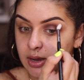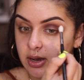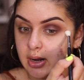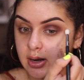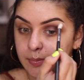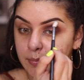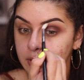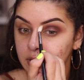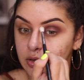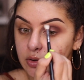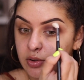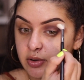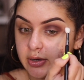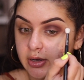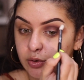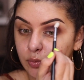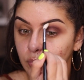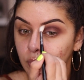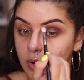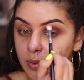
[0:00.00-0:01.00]
And I'm gonna go
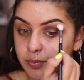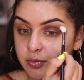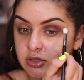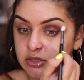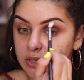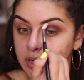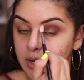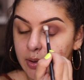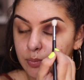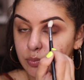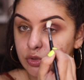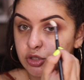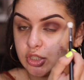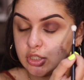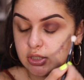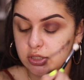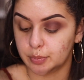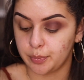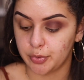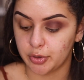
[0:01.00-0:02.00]
ahead one more time with
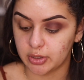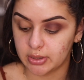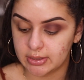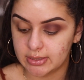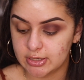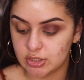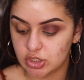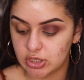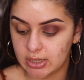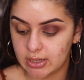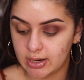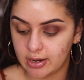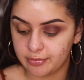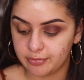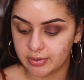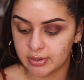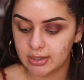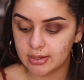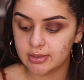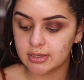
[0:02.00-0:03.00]
just a burgundy shade. I
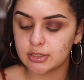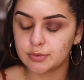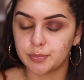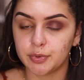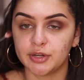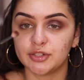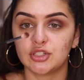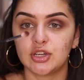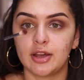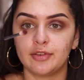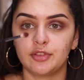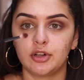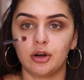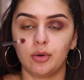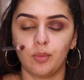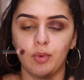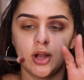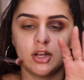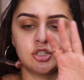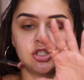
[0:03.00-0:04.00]
feel like this brush, after
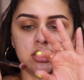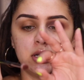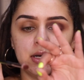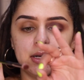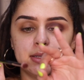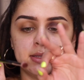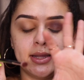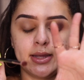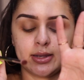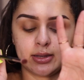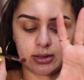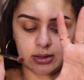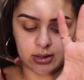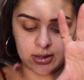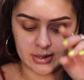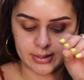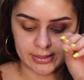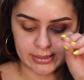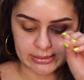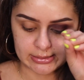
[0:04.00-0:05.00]
I washed it, it
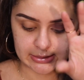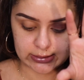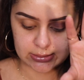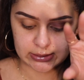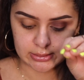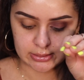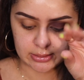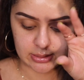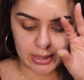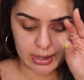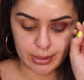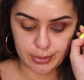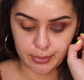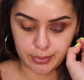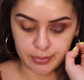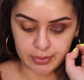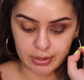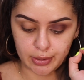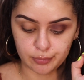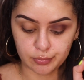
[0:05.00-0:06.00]

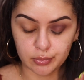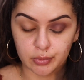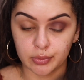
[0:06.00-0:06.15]
got